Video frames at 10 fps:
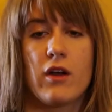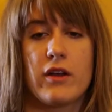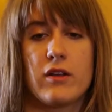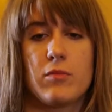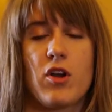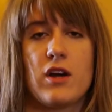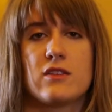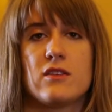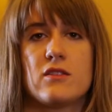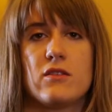are in a
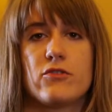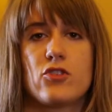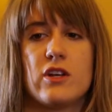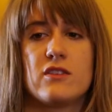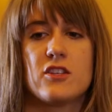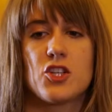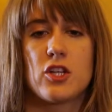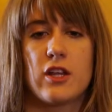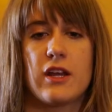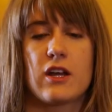process of
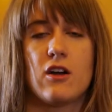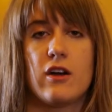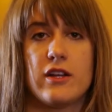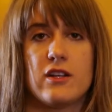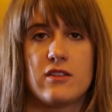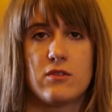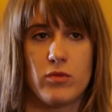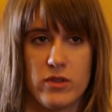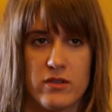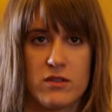transitioning at Con Edison
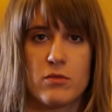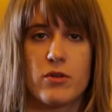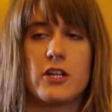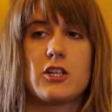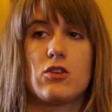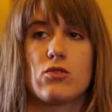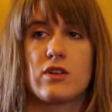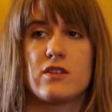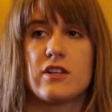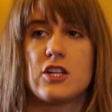within the supply chain
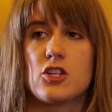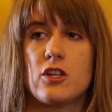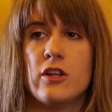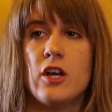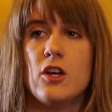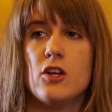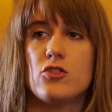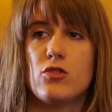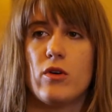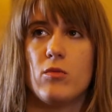organization
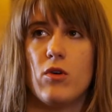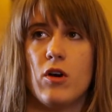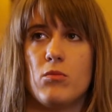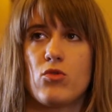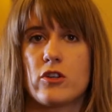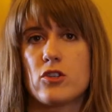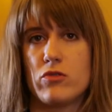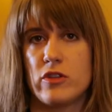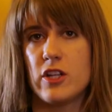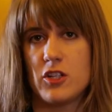to a more
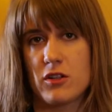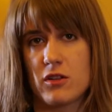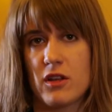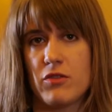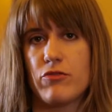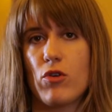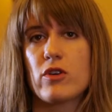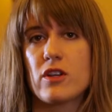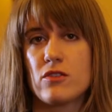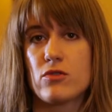strategically
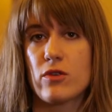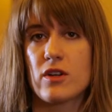focused